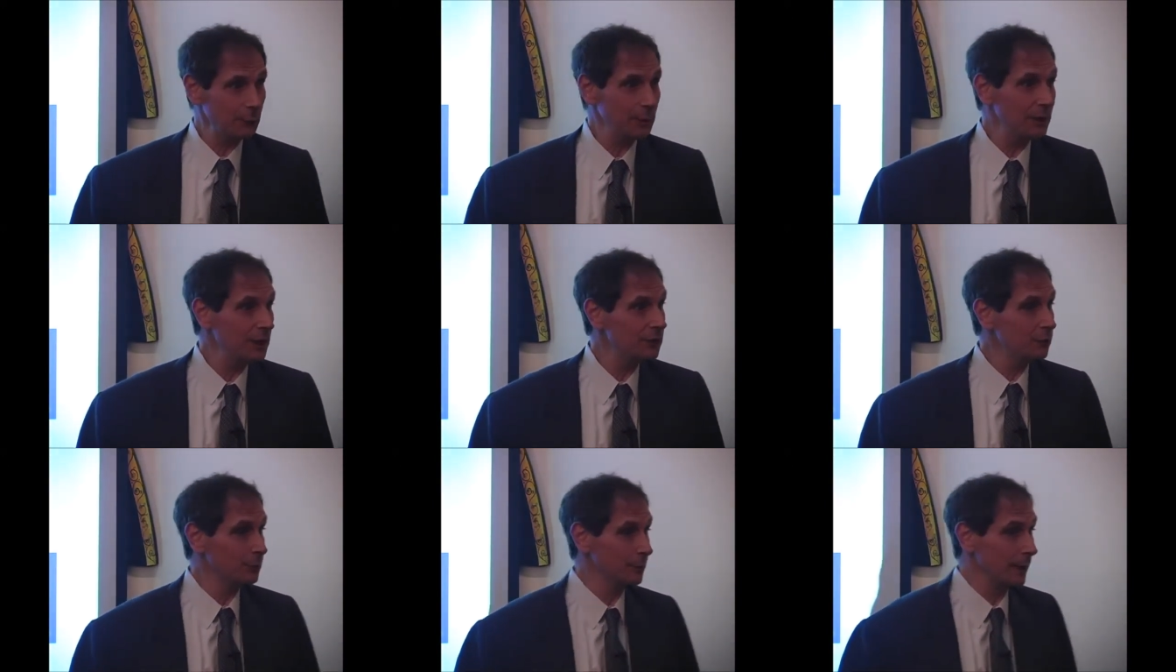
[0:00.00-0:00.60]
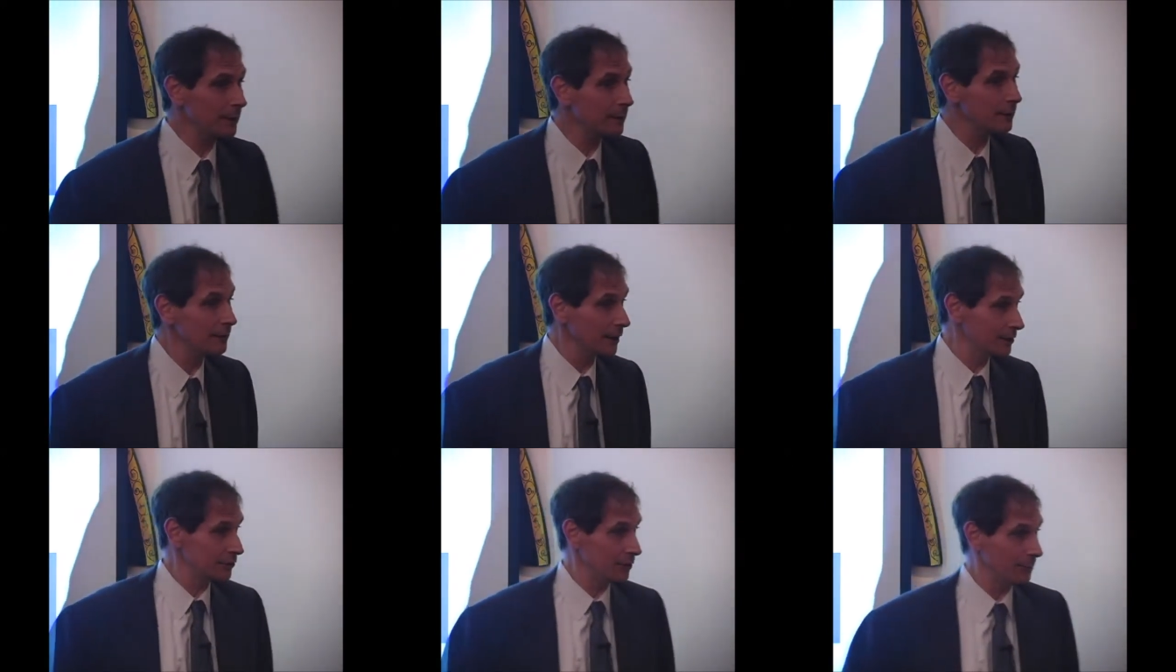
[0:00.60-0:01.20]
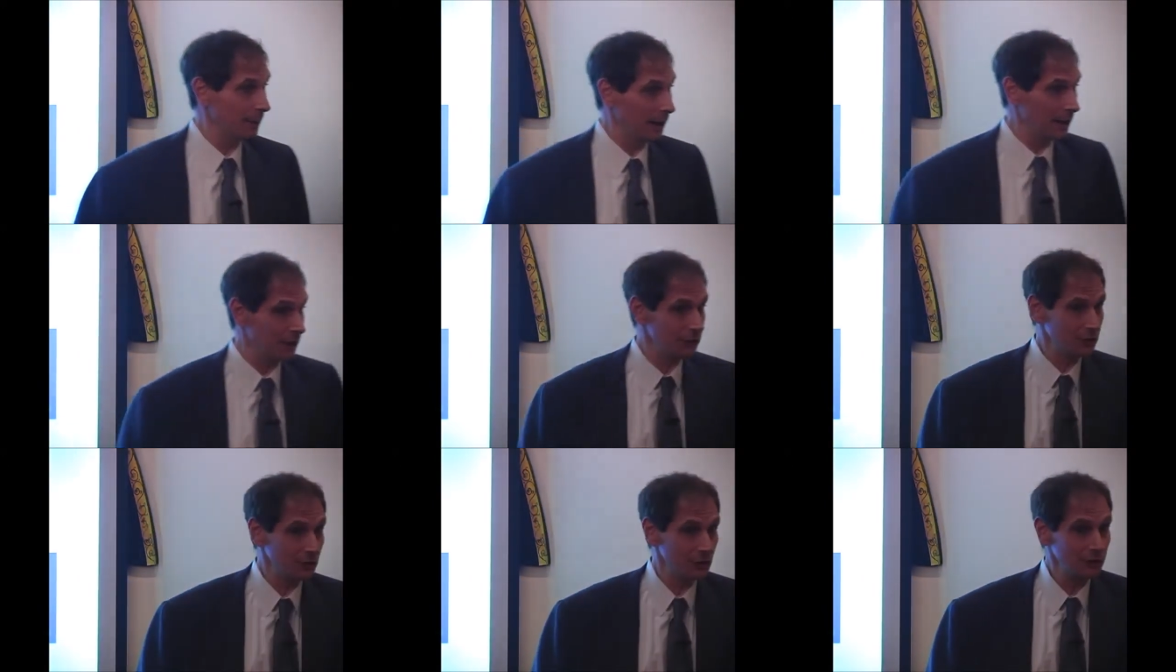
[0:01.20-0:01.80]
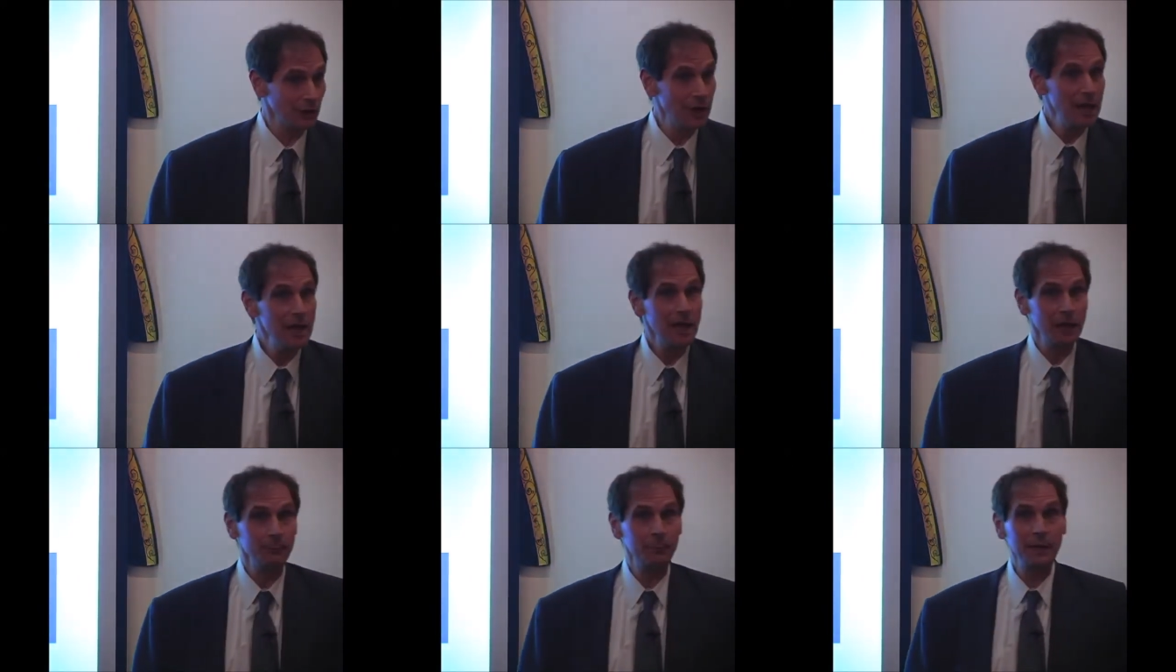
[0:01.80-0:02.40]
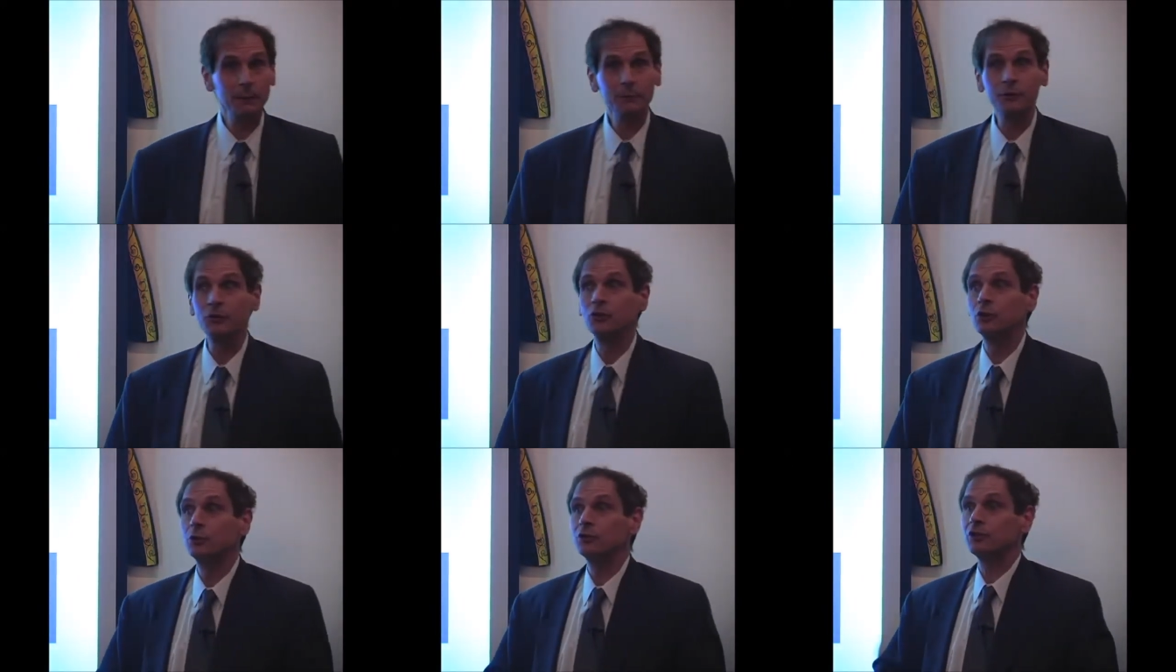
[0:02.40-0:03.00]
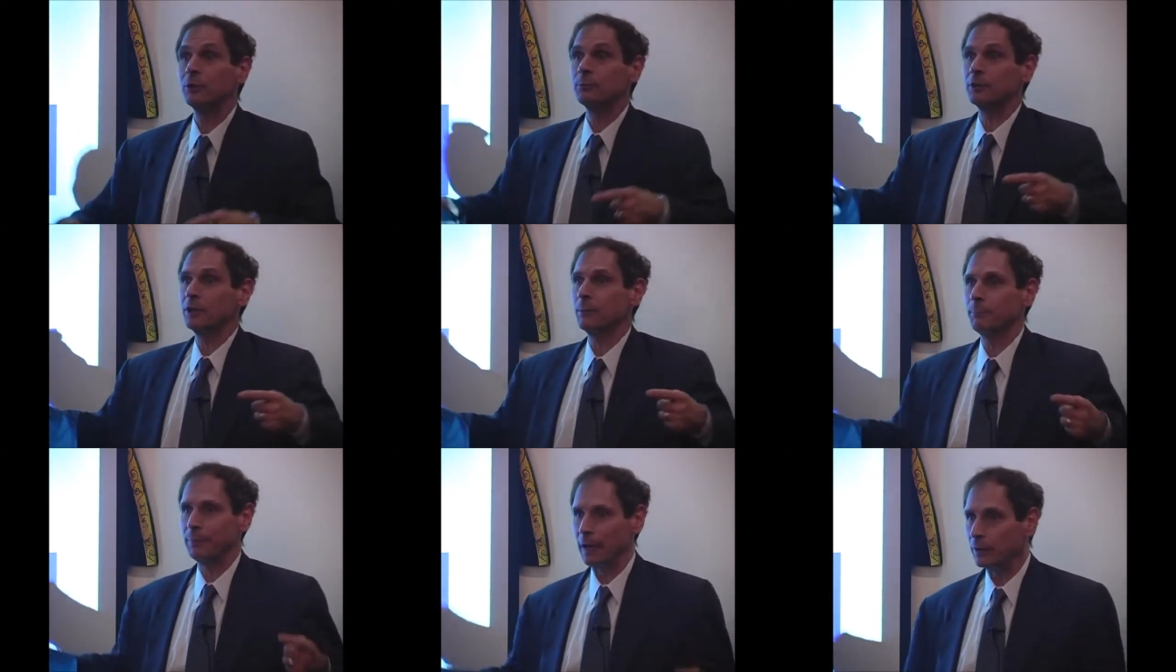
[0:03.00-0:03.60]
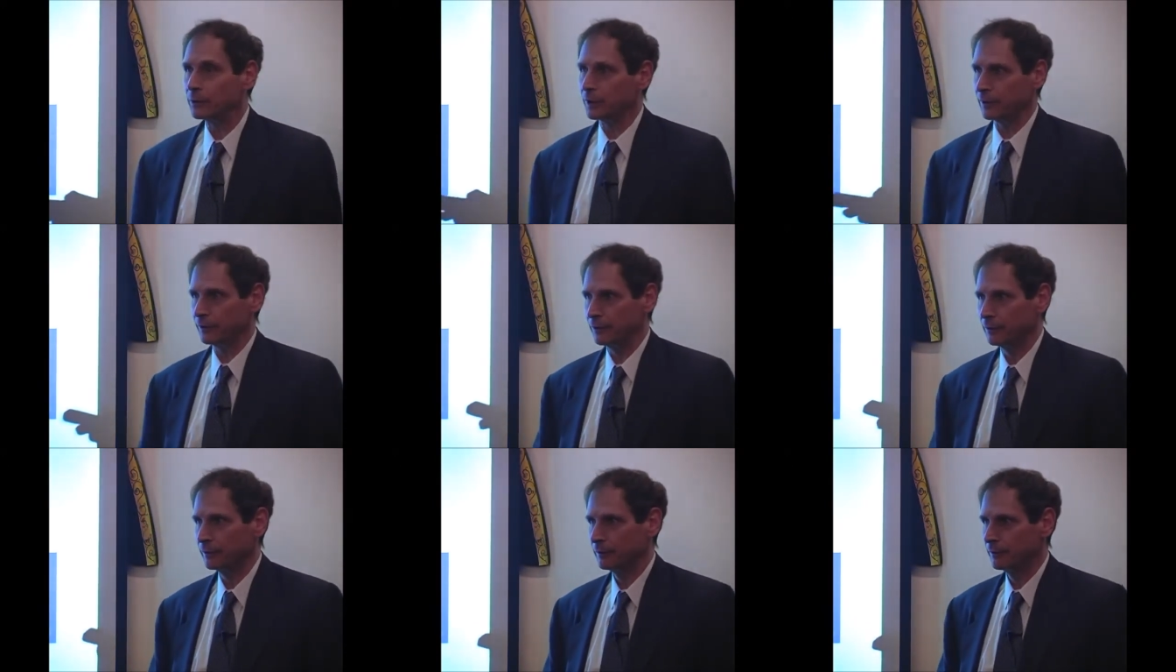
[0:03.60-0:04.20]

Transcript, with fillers: We need to recognize the biases and be able to do something about it